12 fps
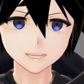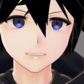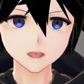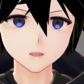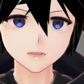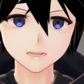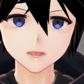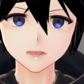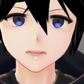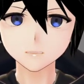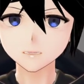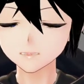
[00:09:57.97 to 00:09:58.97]
more
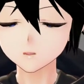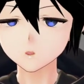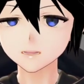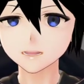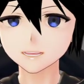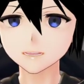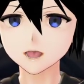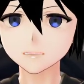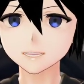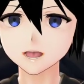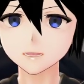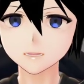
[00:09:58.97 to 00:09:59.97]
visible and turn this
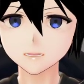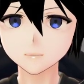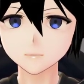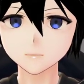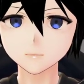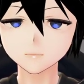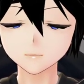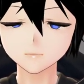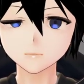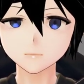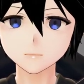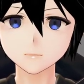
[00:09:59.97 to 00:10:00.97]
off,
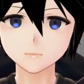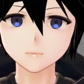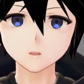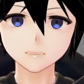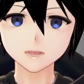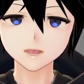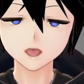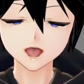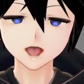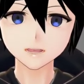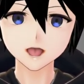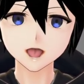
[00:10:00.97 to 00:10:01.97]
you'll see
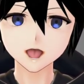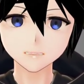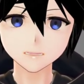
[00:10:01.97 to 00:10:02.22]
my eyes now